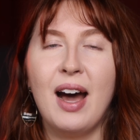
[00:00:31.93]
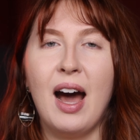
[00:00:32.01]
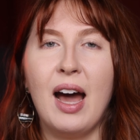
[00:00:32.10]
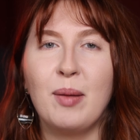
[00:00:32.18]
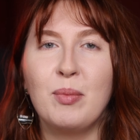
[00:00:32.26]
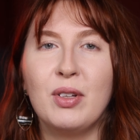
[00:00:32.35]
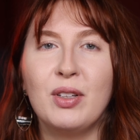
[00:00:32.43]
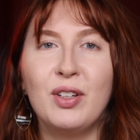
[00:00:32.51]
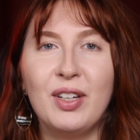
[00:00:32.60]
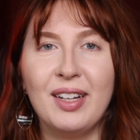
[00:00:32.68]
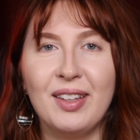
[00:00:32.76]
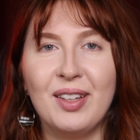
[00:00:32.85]
I'm
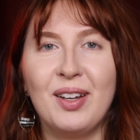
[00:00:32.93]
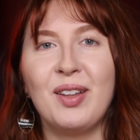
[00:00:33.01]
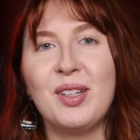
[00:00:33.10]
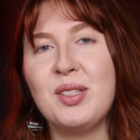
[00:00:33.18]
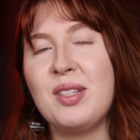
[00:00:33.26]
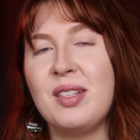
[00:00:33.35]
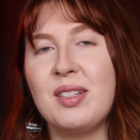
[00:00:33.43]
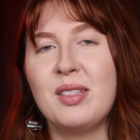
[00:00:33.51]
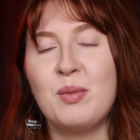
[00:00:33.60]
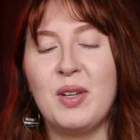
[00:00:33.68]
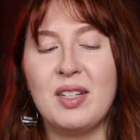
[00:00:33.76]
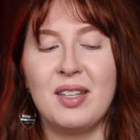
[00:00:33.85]
looking at the color
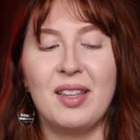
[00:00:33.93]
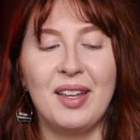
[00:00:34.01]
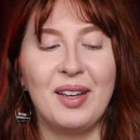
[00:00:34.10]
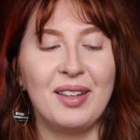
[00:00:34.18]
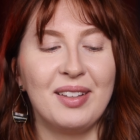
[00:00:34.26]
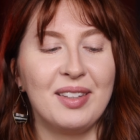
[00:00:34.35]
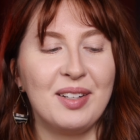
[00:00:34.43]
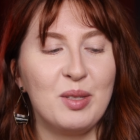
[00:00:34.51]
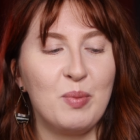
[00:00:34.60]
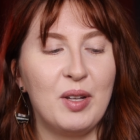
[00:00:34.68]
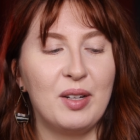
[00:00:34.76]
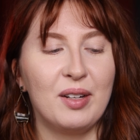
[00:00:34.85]
seasons because I think
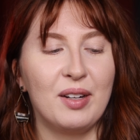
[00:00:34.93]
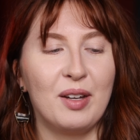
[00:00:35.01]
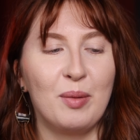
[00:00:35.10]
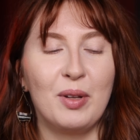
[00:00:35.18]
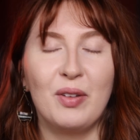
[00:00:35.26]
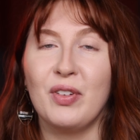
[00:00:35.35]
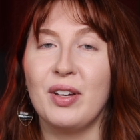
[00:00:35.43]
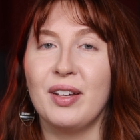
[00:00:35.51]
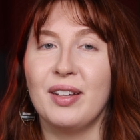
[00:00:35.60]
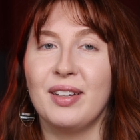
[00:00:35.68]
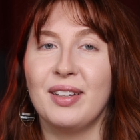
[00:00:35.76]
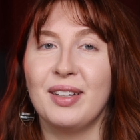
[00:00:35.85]
there's been a bit of
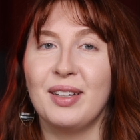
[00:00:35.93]
a